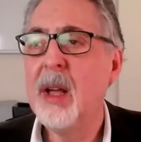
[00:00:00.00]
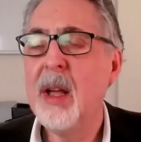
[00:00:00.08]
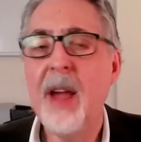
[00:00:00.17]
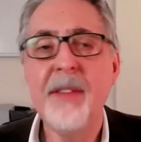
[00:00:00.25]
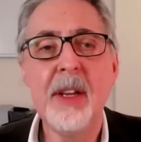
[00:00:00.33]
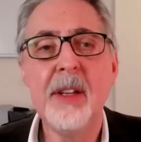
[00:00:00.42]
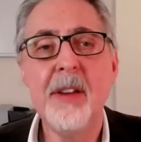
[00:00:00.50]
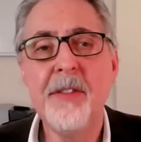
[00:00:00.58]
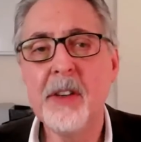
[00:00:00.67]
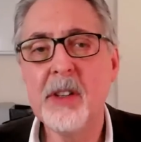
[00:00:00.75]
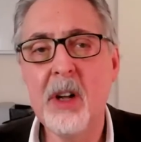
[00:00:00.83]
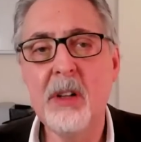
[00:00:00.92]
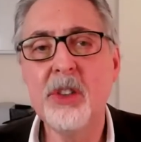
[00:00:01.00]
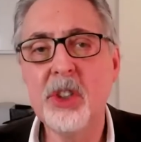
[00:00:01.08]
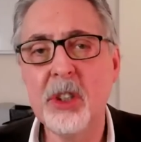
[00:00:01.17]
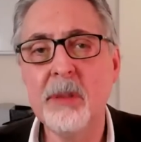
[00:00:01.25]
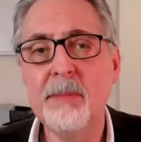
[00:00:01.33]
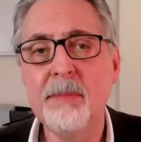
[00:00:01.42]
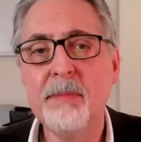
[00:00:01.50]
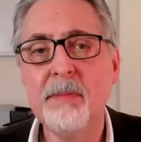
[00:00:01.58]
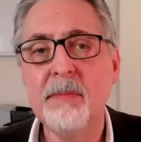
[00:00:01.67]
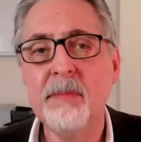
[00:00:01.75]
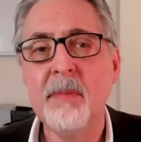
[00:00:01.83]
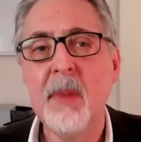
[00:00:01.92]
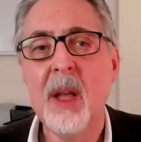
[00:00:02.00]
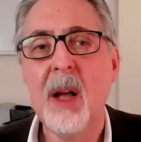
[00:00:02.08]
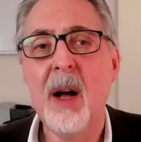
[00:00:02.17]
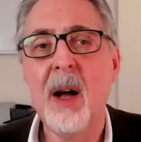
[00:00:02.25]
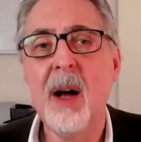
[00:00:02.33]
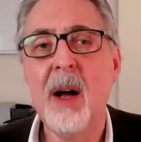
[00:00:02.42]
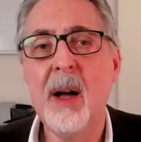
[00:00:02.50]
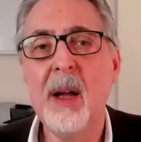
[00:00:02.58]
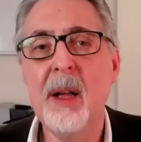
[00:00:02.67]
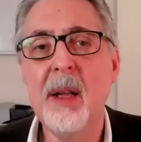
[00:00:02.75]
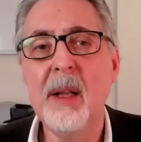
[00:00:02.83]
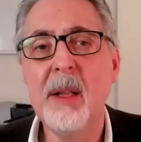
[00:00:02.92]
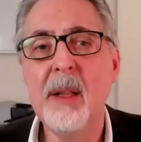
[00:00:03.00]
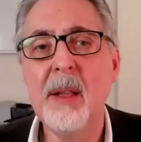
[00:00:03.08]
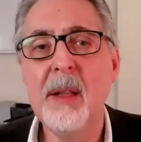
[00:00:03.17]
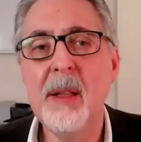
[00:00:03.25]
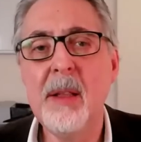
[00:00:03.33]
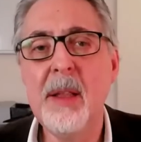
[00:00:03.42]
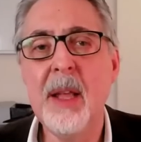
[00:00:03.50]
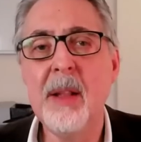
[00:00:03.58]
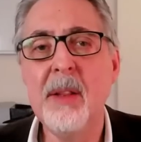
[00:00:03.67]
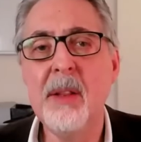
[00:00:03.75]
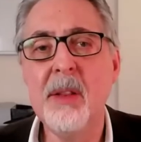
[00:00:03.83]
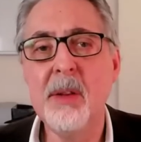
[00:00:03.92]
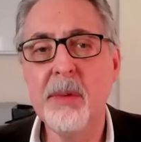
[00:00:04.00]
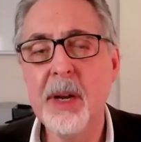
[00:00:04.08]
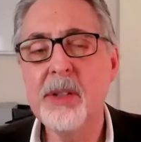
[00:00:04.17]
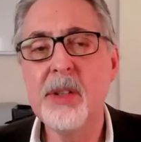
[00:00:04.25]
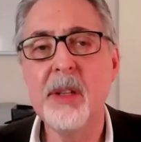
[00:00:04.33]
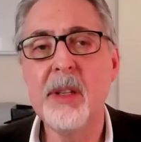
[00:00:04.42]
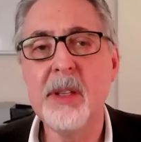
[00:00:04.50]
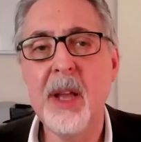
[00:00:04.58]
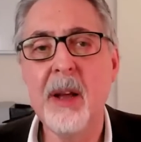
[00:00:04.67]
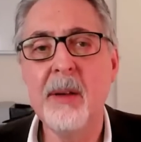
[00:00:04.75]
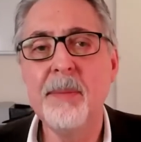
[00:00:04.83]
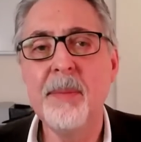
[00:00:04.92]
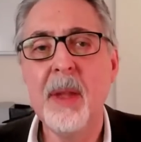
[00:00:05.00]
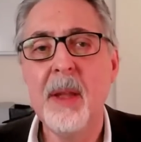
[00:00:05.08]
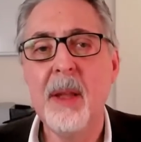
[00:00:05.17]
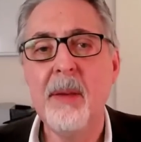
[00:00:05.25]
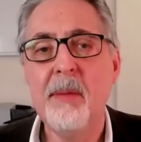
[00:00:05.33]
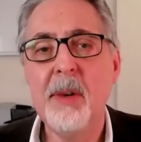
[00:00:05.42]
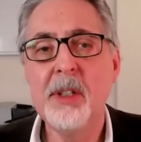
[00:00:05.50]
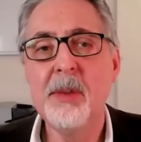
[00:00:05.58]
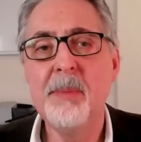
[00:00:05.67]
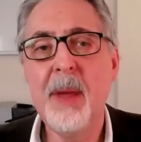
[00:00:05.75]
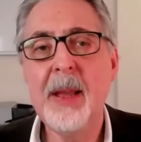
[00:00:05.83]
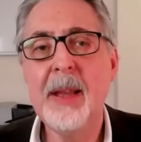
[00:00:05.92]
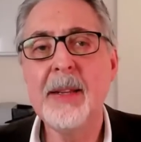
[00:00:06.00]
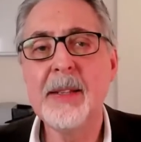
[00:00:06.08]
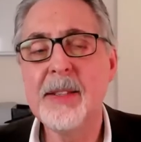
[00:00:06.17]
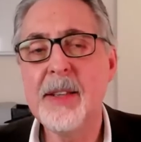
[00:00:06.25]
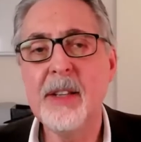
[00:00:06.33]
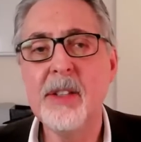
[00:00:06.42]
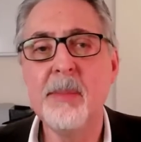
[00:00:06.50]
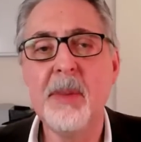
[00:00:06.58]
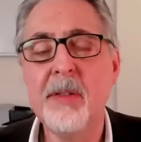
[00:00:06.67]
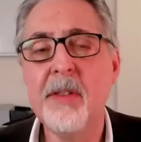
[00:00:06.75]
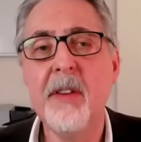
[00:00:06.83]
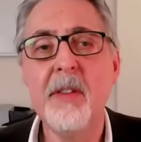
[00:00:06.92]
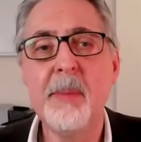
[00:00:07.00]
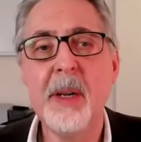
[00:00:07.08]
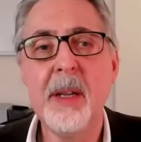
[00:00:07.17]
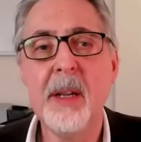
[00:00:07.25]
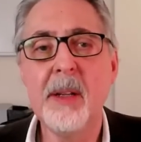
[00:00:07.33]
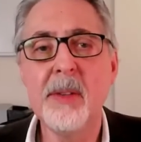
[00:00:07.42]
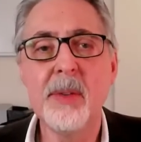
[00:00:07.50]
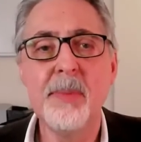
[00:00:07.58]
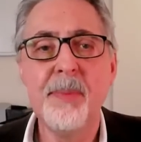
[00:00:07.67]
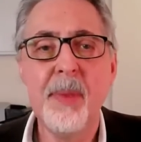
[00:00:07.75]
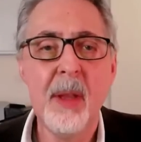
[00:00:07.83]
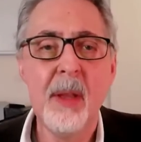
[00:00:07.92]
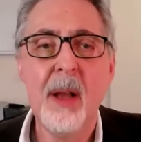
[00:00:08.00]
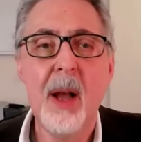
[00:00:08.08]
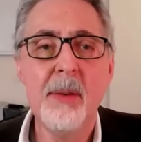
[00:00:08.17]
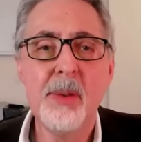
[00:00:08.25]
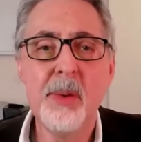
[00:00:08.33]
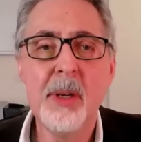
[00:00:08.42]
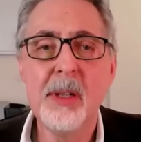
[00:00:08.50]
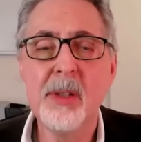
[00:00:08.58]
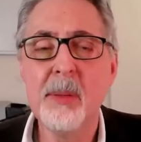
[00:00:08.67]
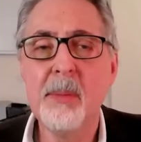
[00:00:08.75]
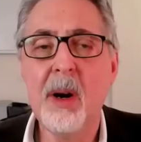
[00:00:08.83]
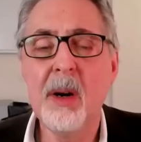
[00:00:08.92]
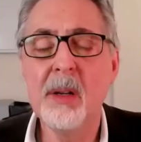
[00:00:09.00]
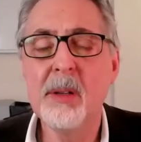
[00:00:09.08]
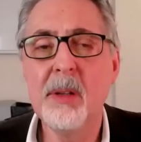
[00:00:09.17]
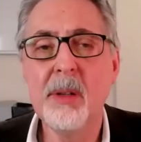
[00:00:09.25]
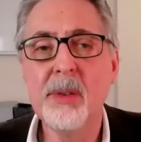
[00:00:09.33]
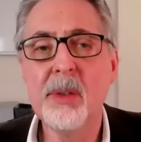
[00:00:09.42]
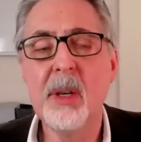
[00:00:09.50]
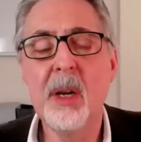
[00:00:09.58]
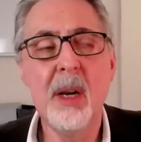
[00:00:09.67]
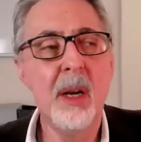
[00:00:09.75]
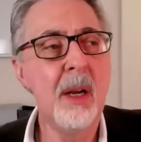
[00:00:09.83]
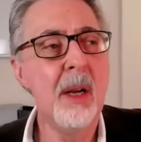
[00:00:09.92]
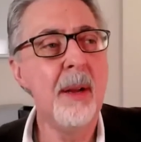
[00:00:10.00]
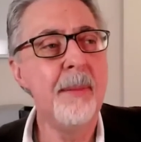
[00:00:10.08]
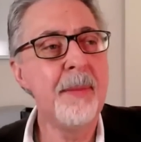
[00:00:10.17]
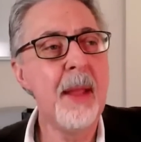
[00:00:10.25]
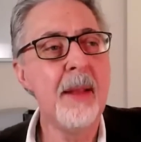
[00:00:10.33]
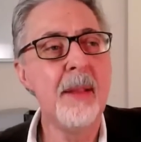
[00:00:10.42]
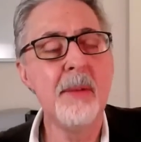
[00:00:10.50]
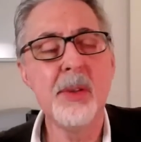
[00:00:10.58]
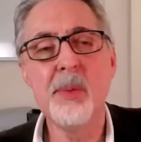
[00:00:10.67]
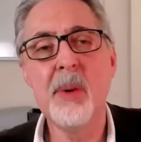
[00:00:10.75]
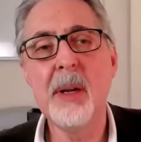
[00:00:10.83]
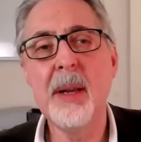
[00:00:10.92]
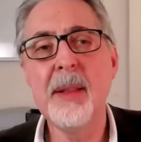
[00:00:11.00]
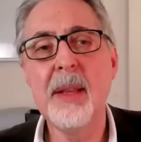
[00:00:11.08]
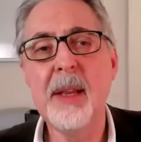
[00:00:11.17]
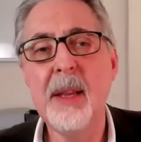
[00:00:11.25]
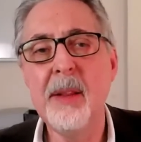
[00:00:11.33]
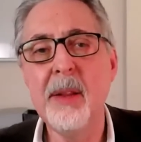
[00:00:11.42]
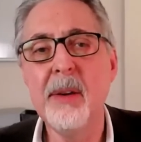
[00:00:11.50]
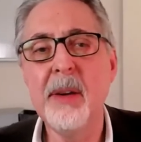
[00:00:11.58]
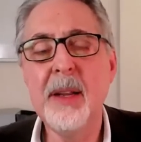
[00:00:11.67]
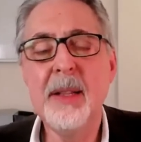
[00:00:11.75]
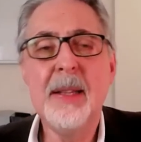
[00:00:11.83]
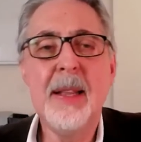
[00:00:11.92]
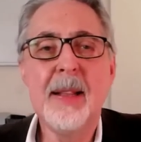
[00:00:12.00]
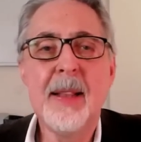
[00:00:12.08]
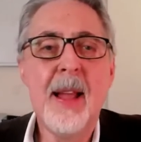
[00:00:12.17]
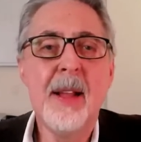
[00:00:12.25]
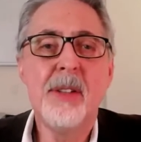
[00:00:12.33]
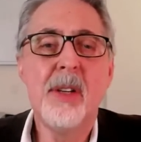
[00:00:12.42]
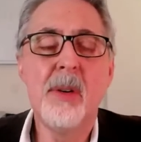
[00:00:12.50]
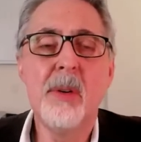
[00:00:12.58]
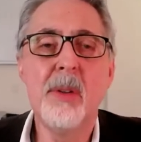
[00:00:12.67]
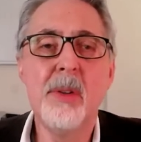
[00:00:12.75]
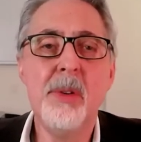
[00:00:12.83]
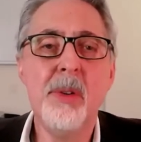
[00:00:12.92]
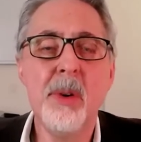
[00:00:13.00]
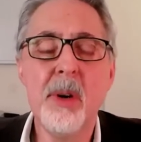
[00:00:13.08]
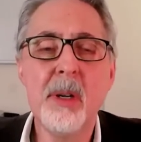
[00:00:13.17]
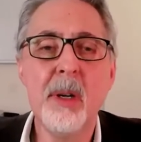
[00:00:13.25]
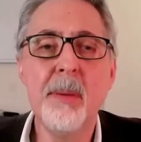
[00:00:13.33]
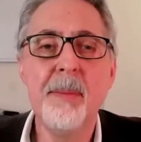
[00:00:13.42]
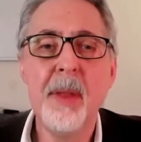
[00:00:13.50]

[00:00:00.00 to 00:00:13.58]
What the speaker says: having a different culture than the rest of the town, which make it accessible for everybody else. I was reading some articles, and there was one, I think, either in Atlantic or the New Yorker,